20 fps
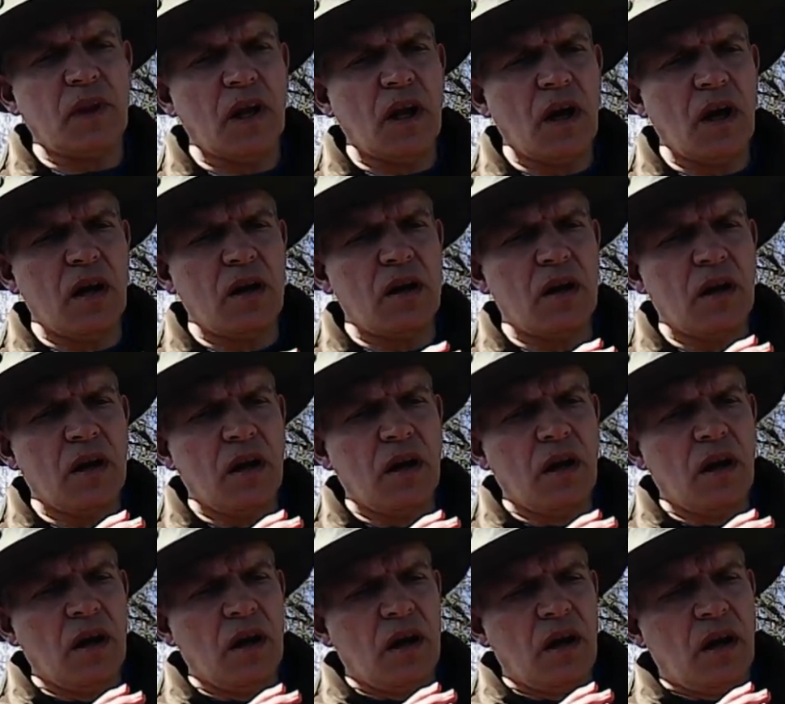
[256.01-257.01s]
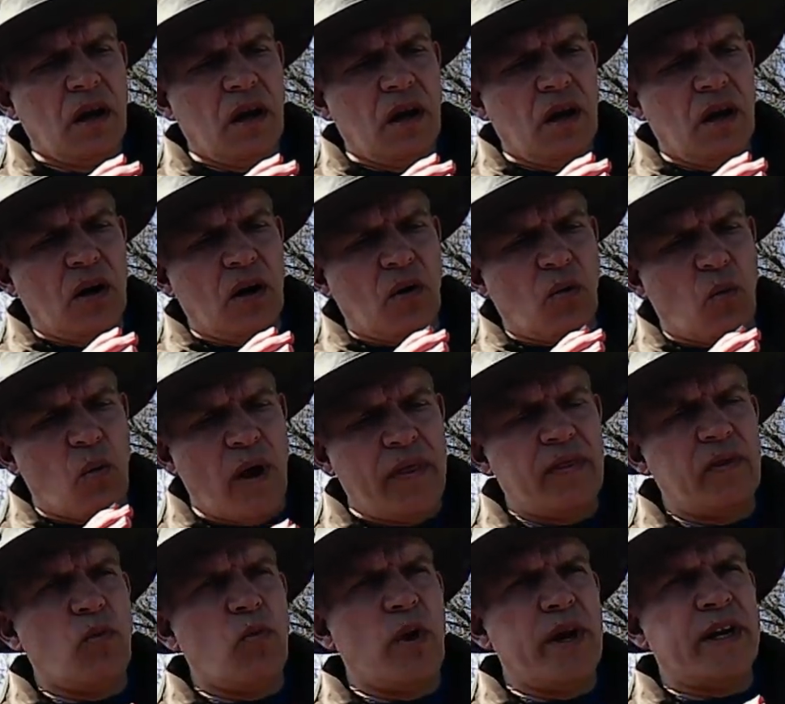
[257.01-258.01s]
And
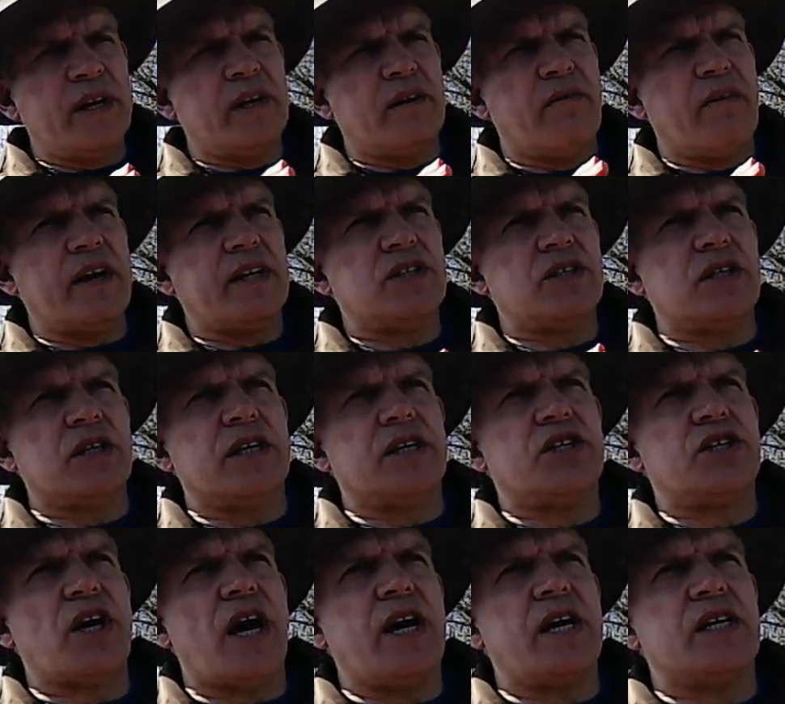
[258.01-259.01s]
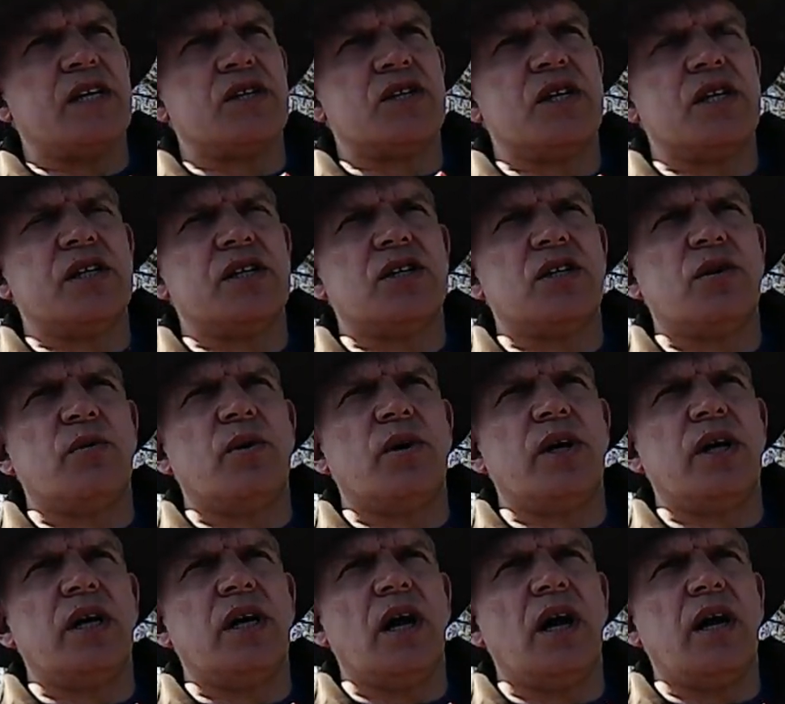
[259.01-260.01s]
when the wind eventually changed
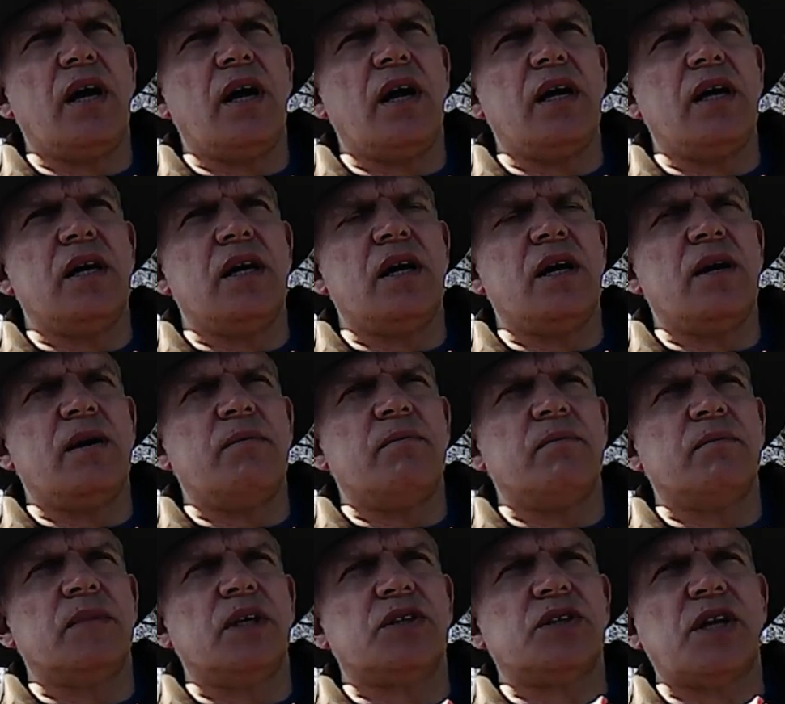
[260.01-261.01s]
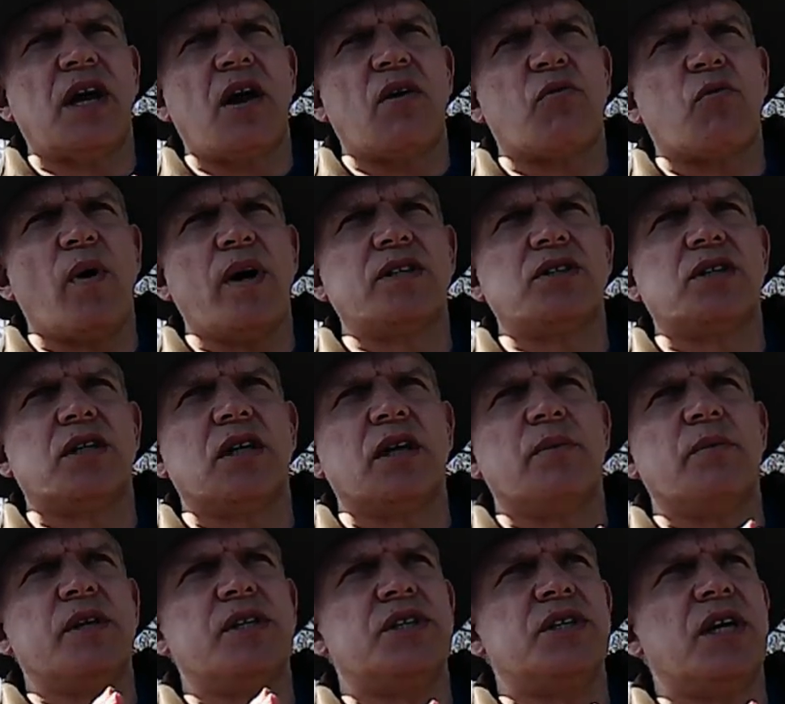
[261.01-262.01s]
into a southwesterly,
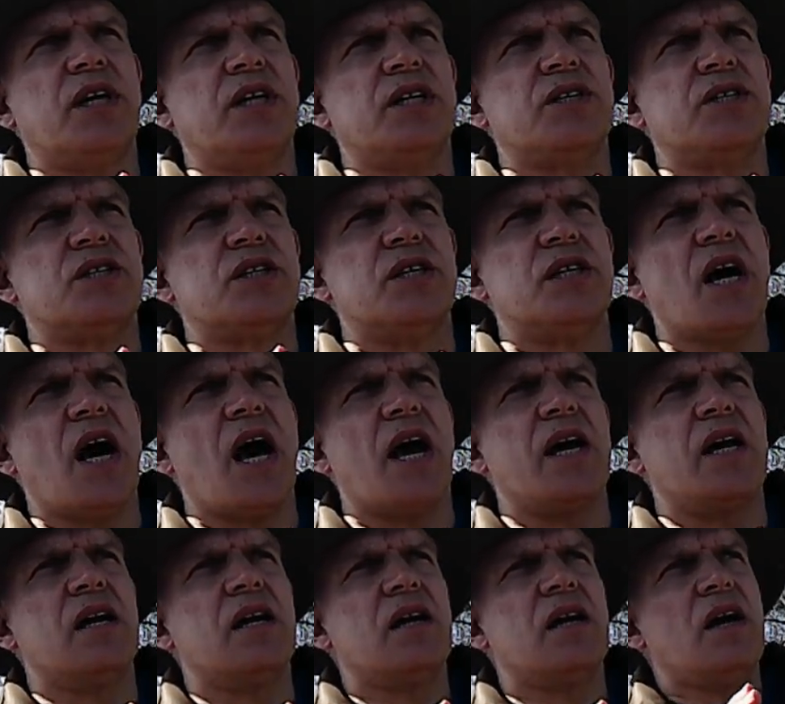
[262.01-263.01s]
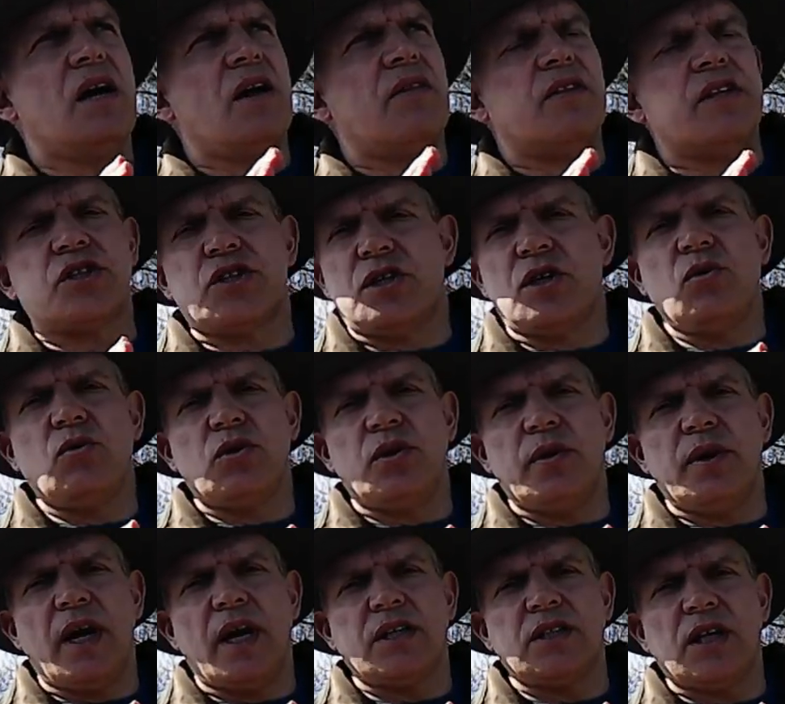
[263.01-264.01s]
which it is today, they're still
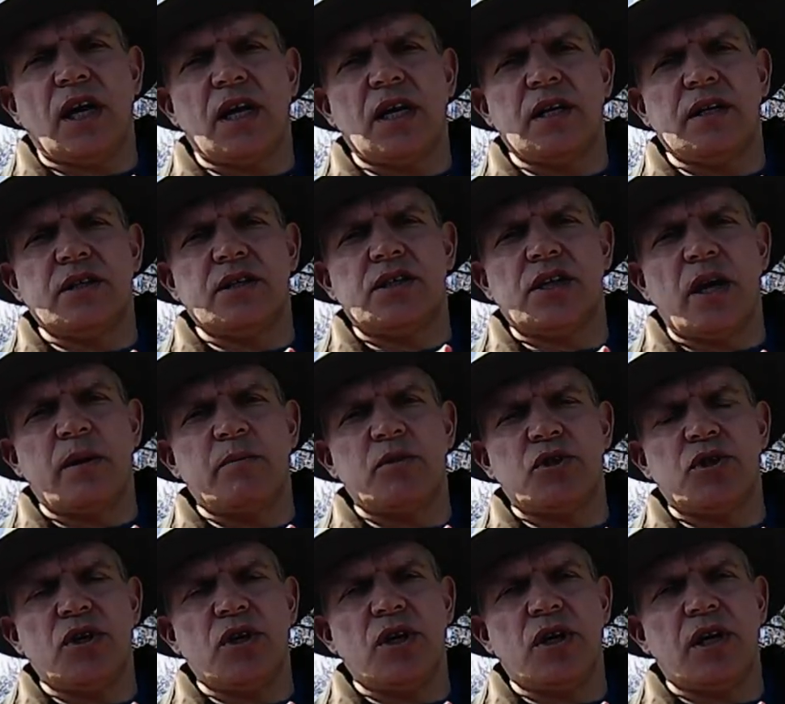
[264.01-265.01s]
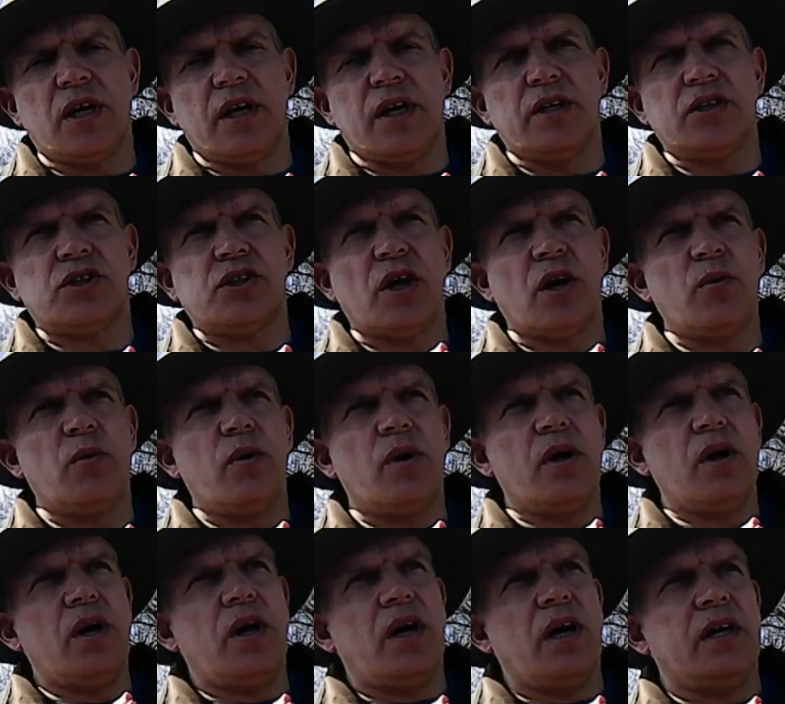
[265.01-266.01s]
doing exactly the same circuit, so
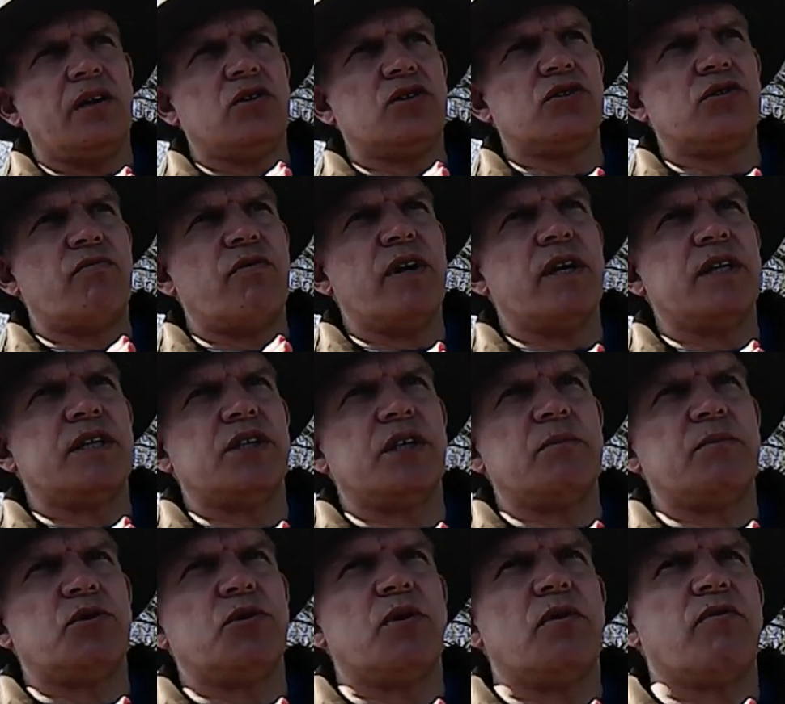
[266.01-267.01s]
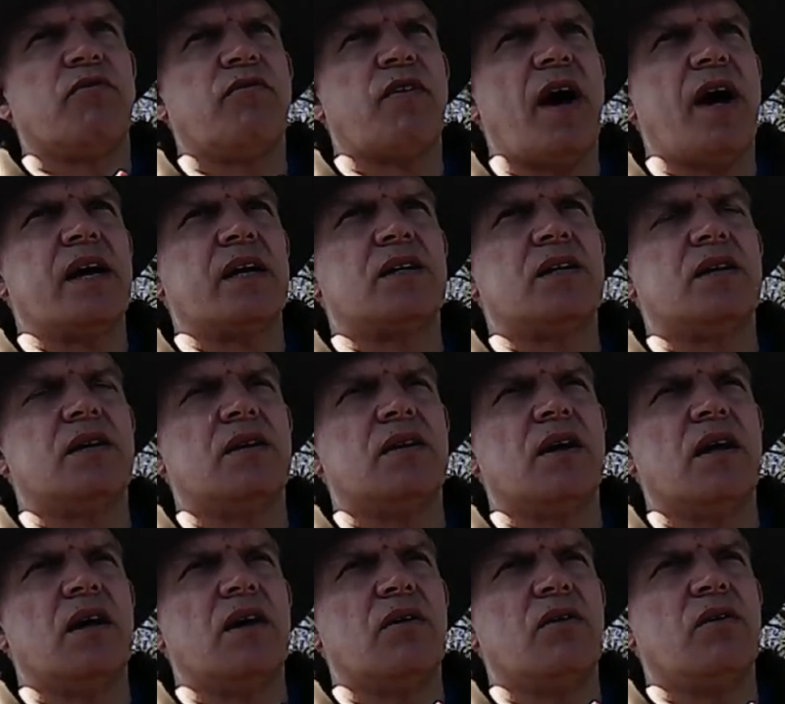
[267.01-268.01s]
it doesn't really seem to affect
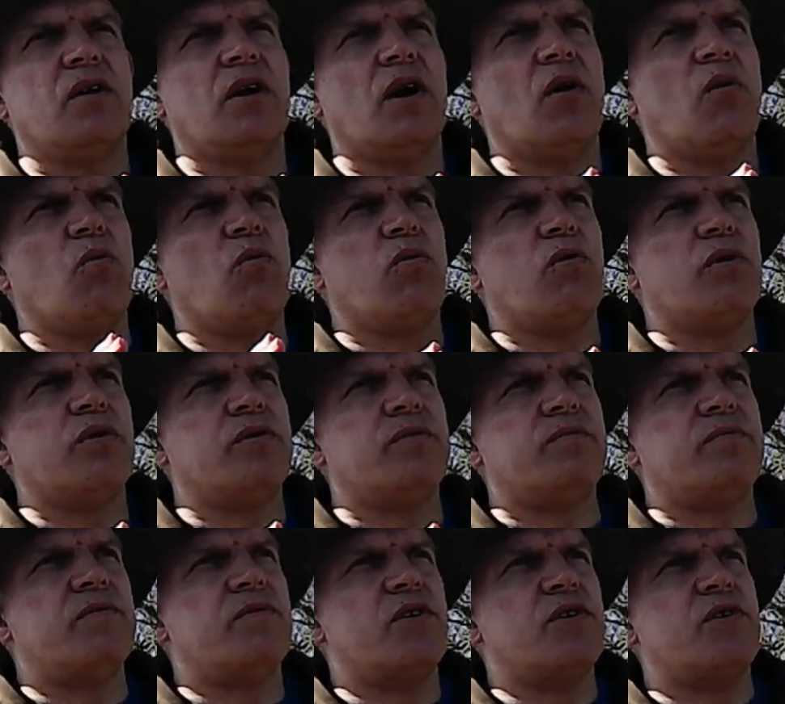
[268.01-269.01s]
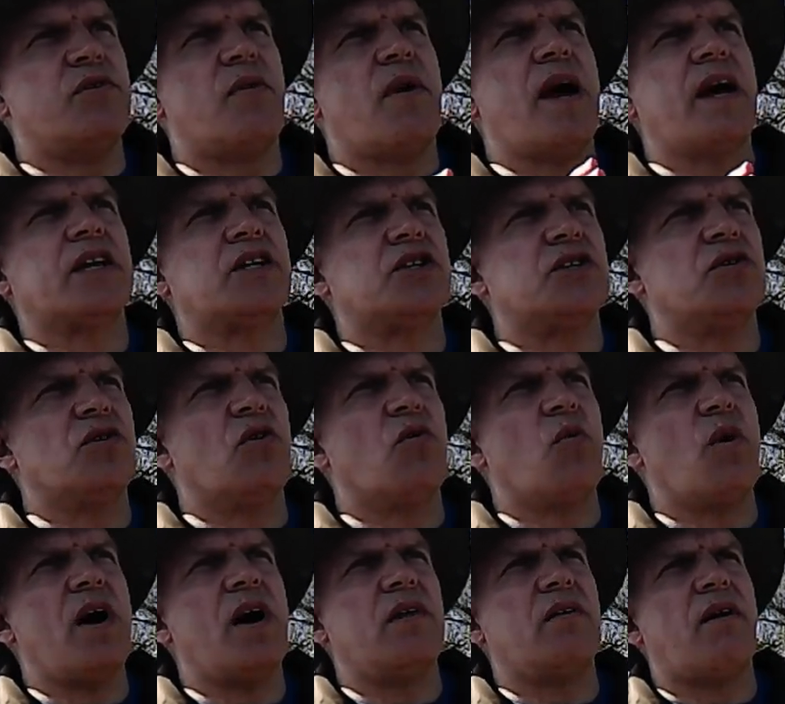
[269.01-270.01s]
the direction or
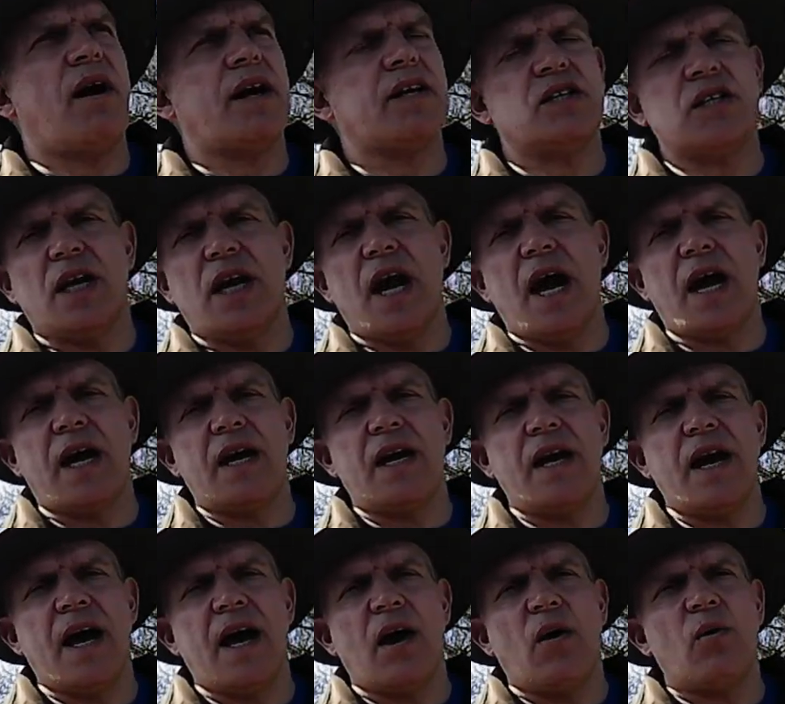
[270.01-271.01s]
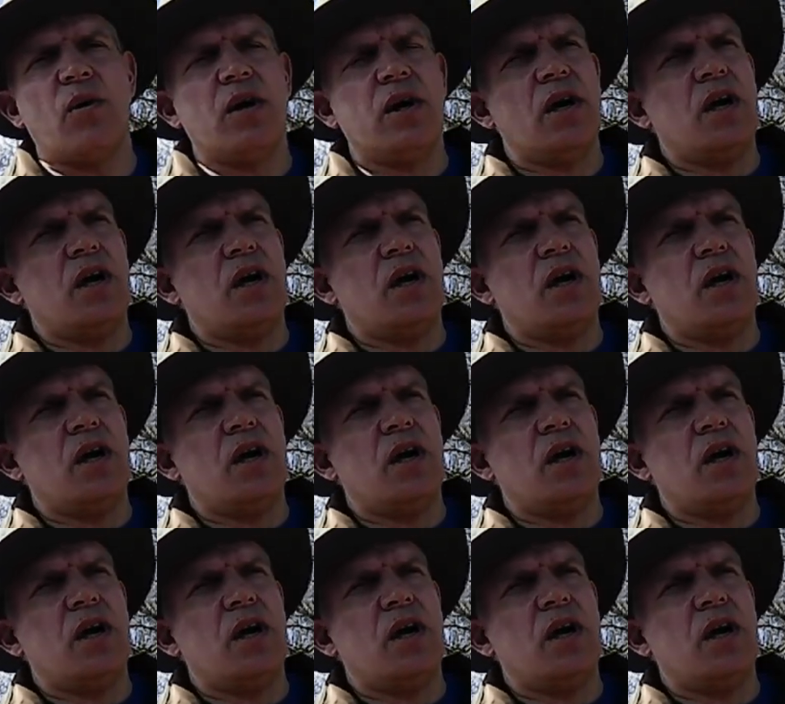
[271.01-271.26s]
where they're actually hanging out.